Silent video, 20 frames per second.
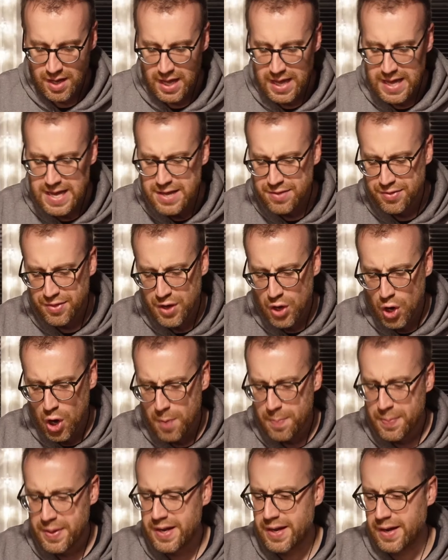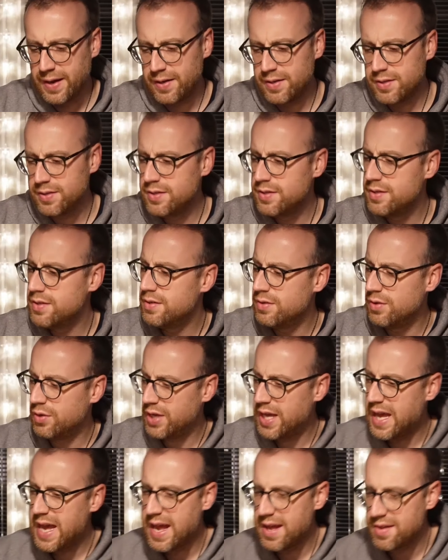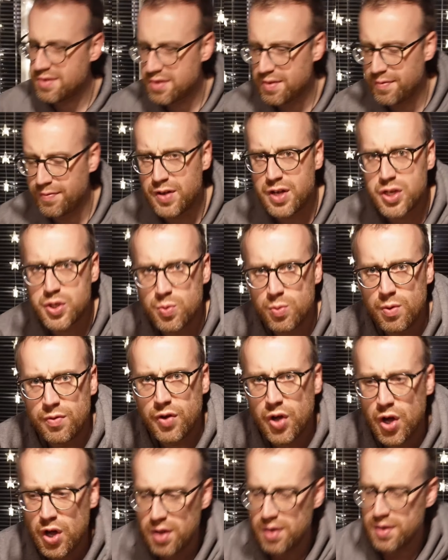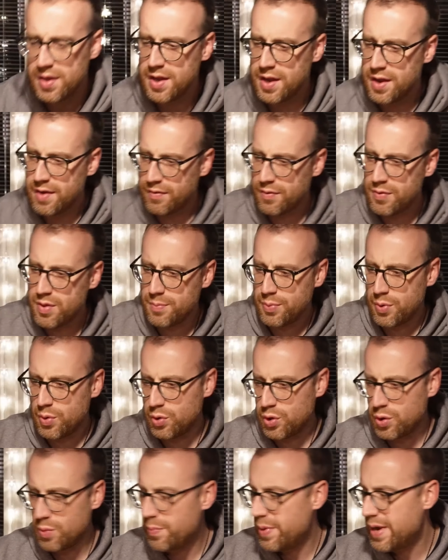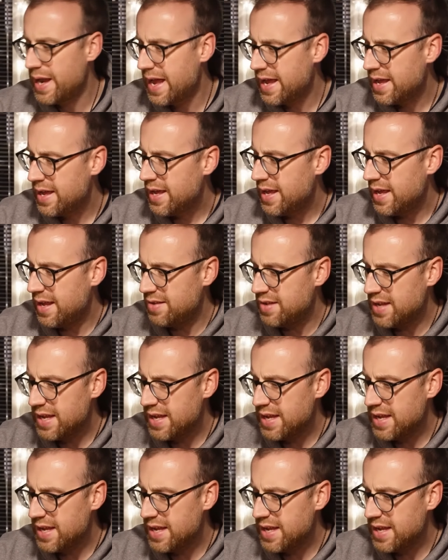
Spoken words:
Ethiopia. Okay, so the first one we've got from the Brew company is